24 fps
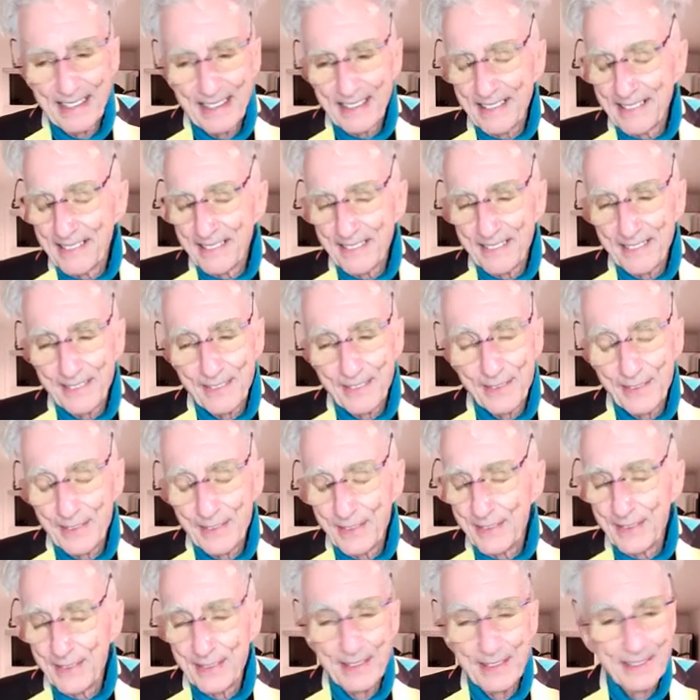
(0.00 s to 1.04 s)
you
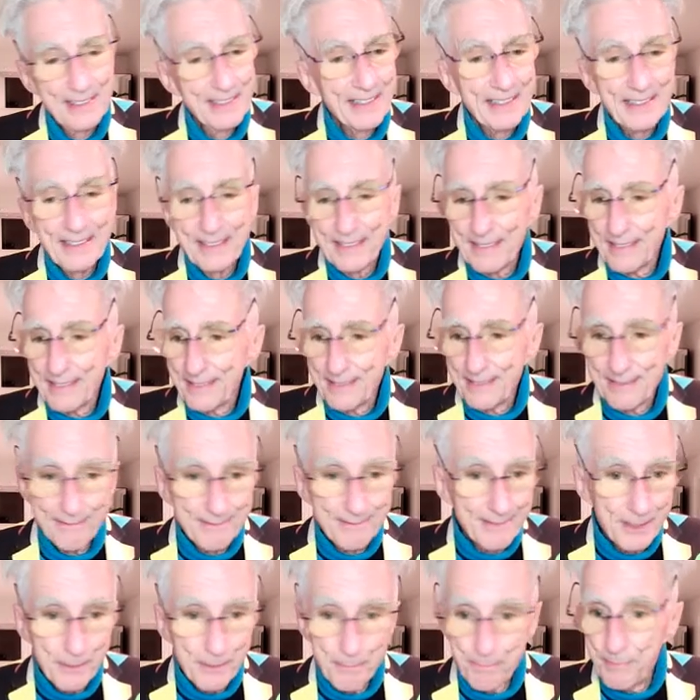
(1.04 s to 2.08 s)
know, you, know,
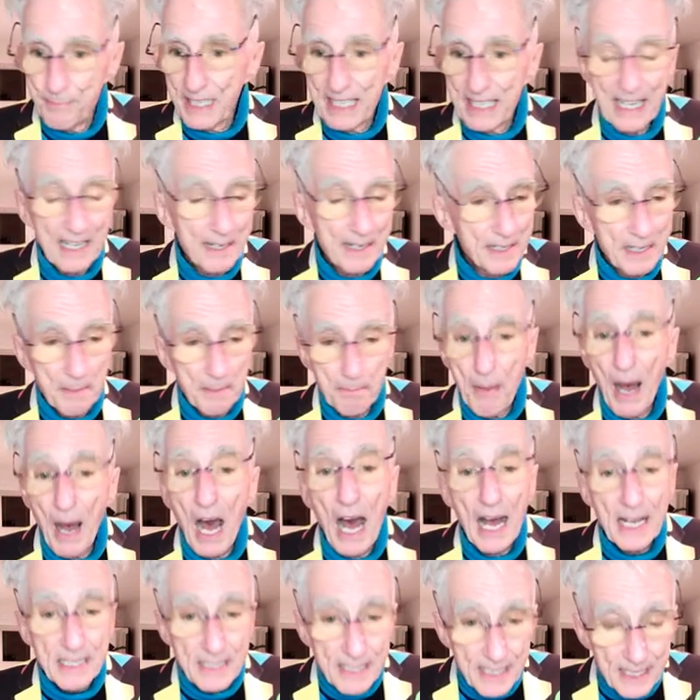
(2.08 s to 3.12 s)
you get a
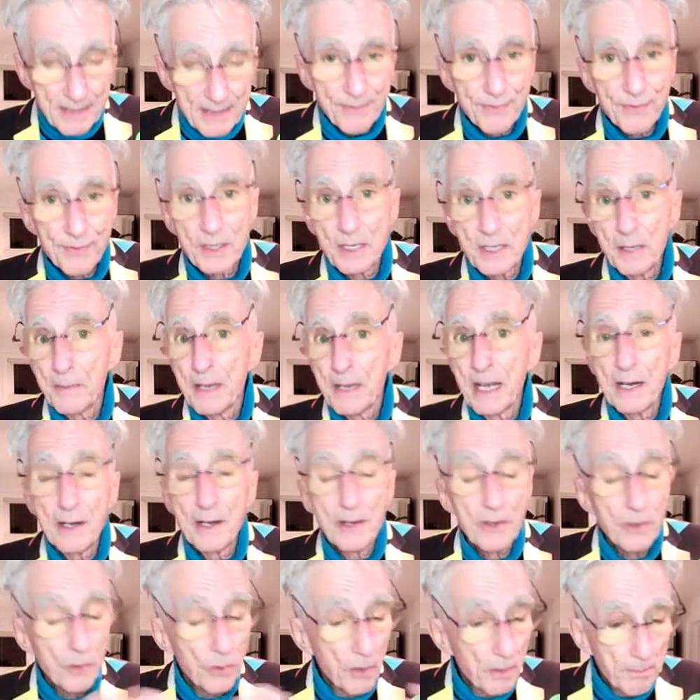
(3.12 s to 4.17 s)
deposit to get a
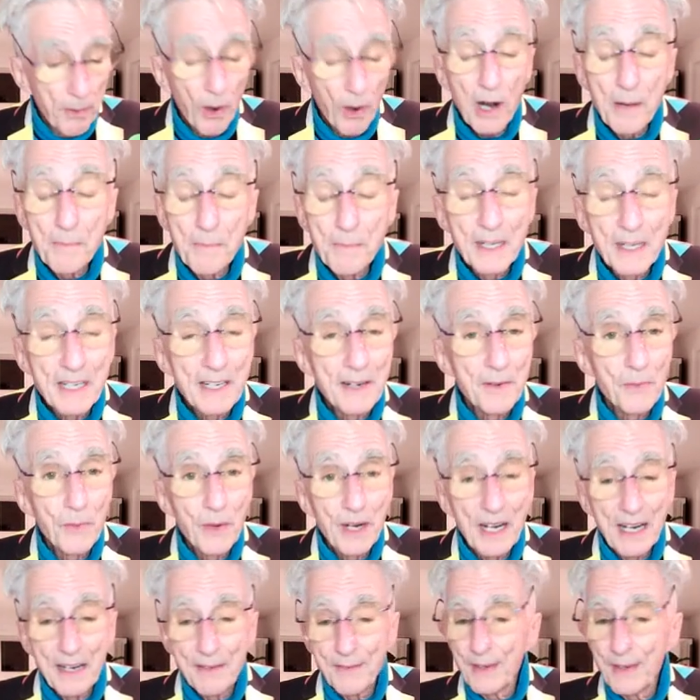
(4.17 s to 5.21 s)
new apartment or
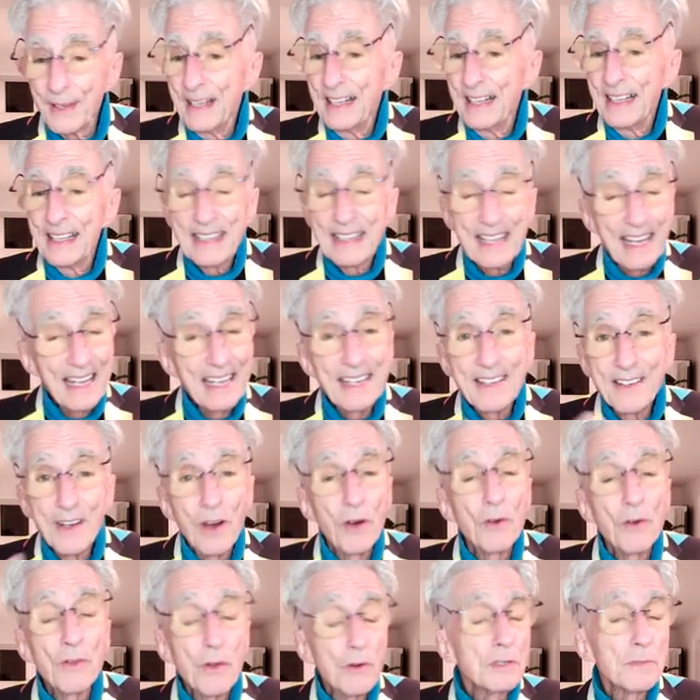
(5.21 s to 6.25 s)
whatever. They
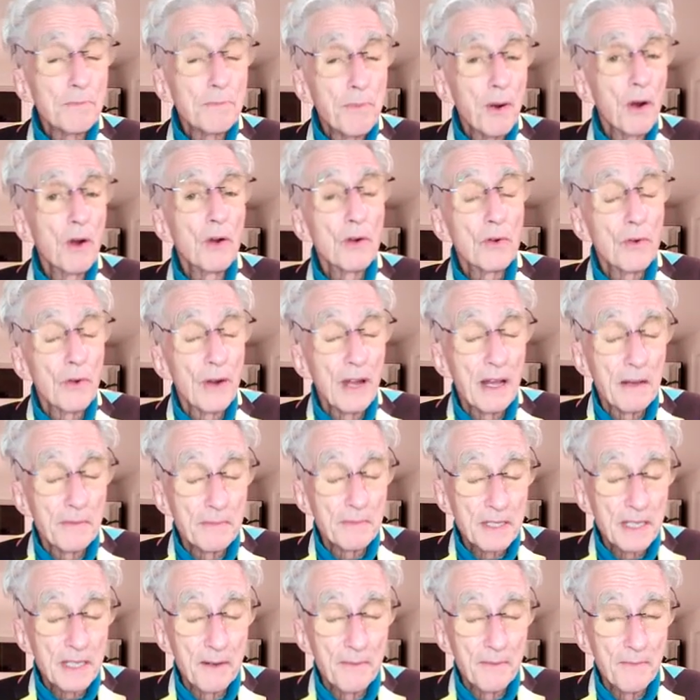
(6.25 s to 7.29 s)
know those
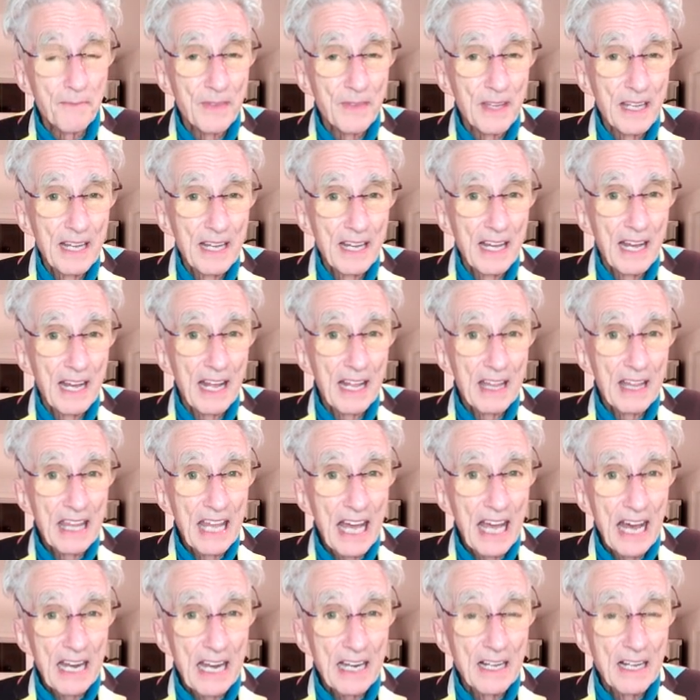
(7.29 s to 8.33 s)
programs, you know, and
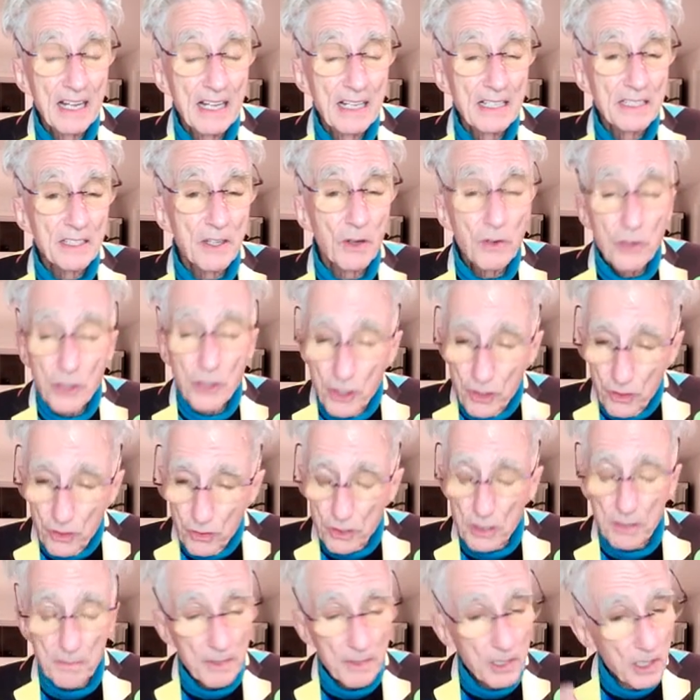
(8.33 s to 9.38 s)
that. So use
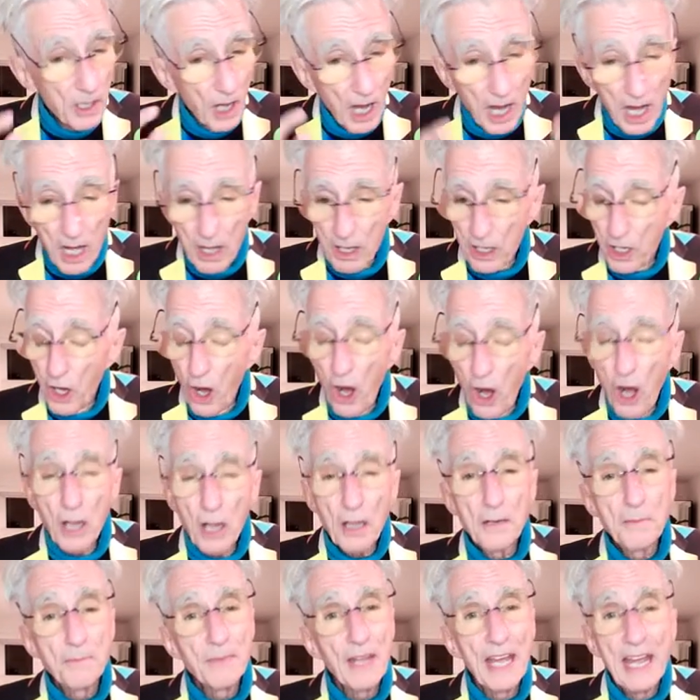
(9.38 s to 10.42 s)
them. Call, call,
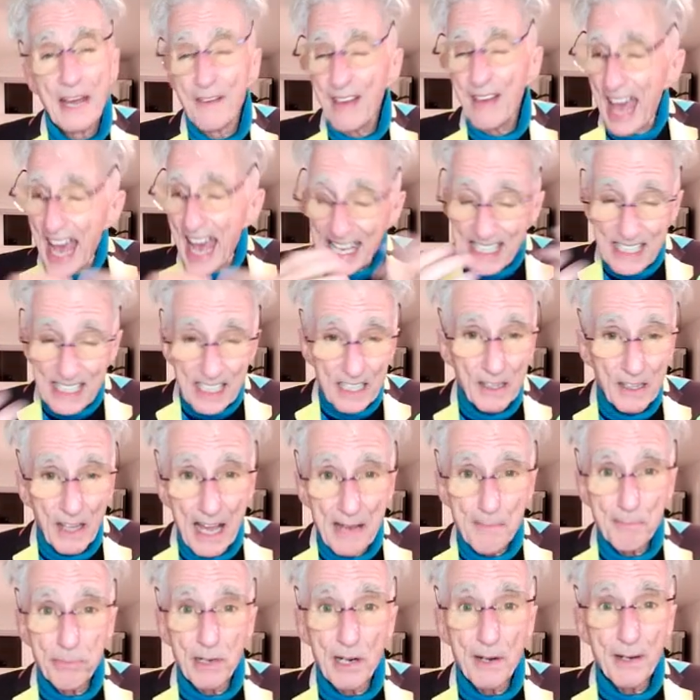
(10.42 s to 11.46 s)
them. They have Ask a
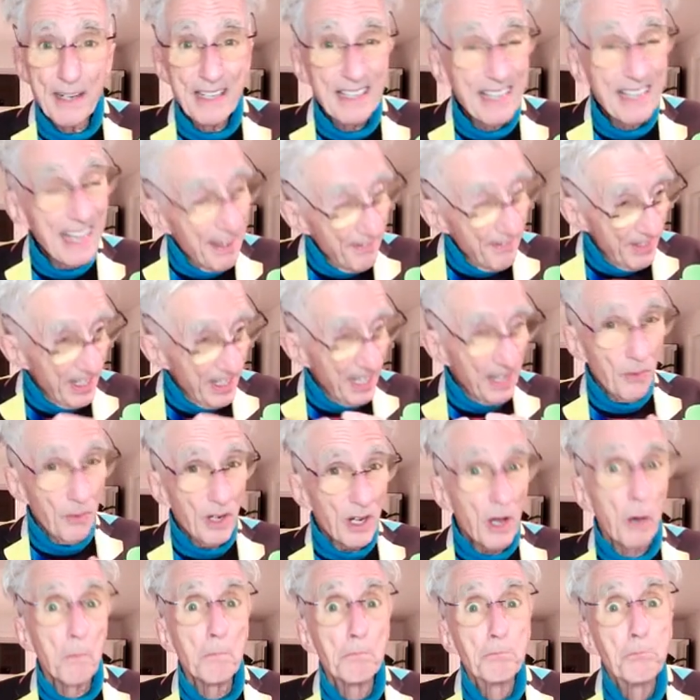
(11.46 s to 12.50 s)
Librarian. They have another one
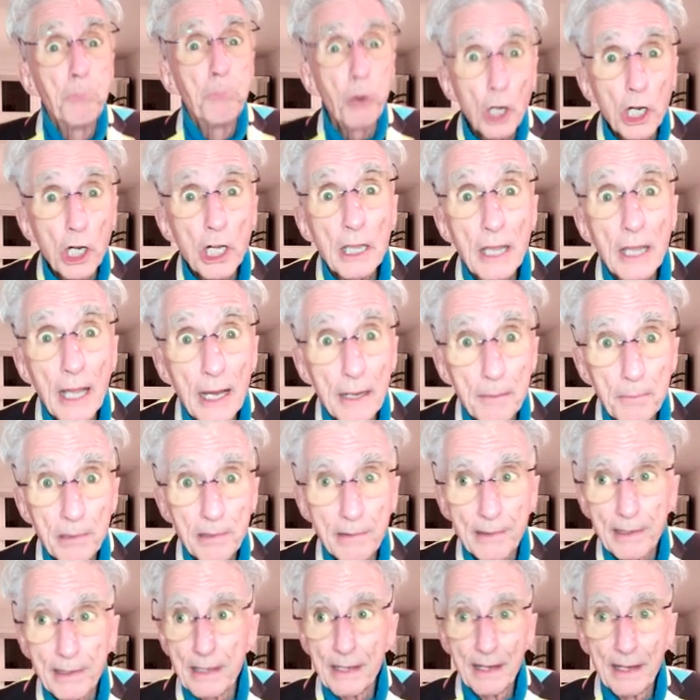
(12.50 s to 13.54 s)
called Book a
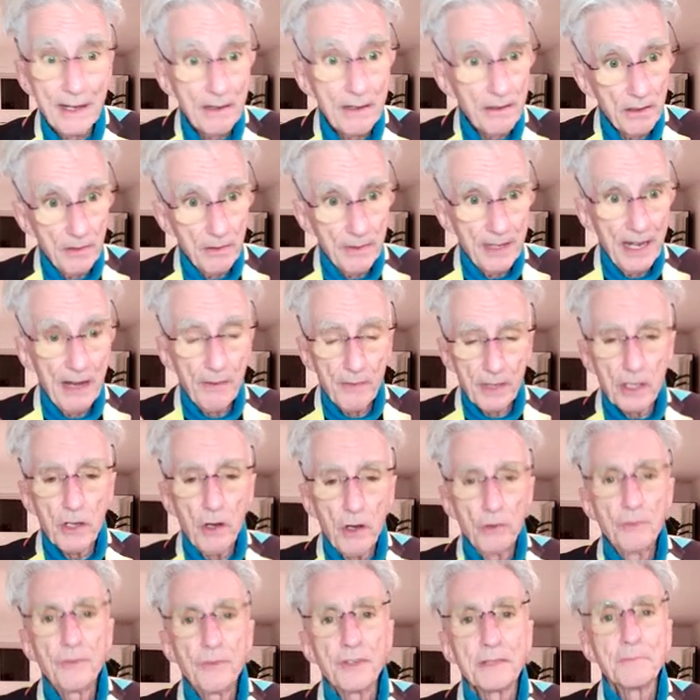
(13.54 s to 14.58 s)
Librarian. I don't know now with
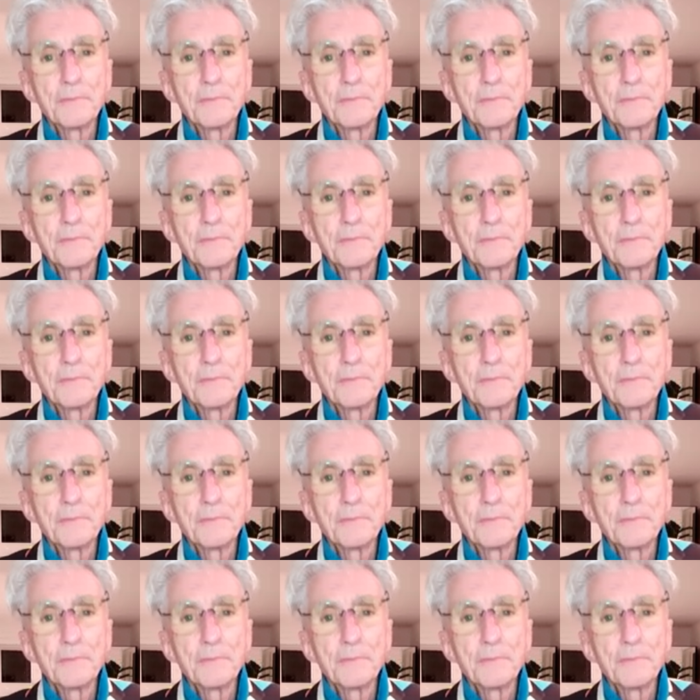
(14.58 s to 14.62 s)
COVID.